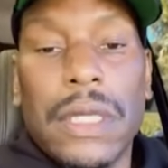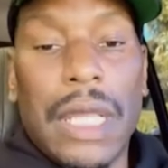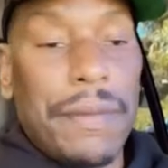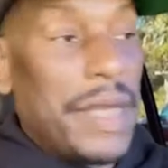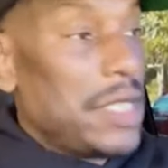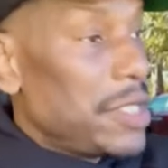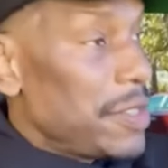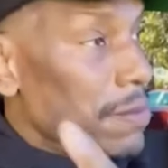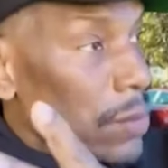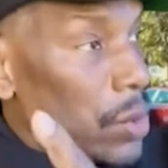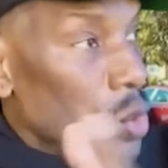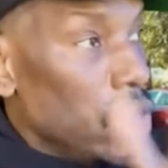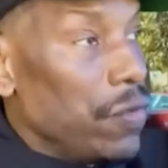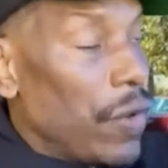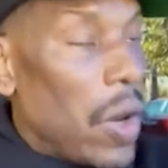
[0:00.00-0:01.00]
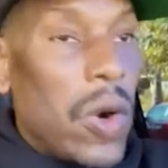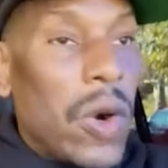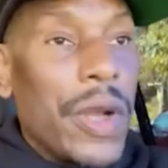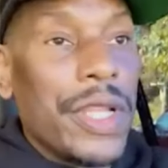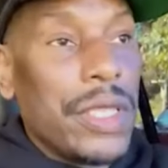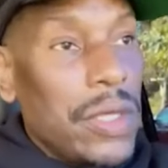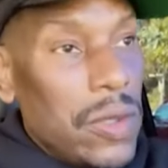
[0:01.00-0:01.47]
I mean, just move
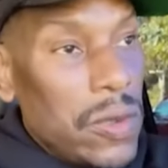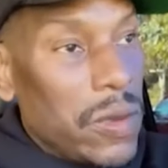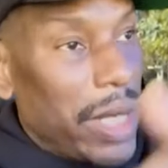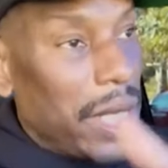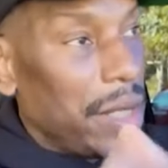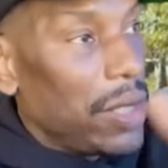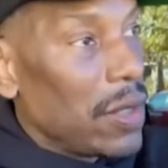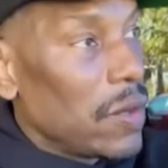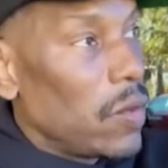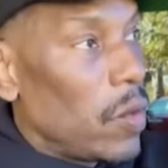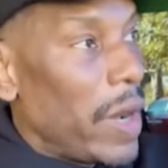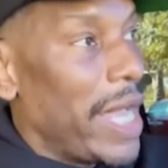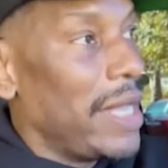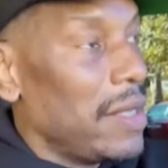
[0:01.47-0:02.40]
on. You and your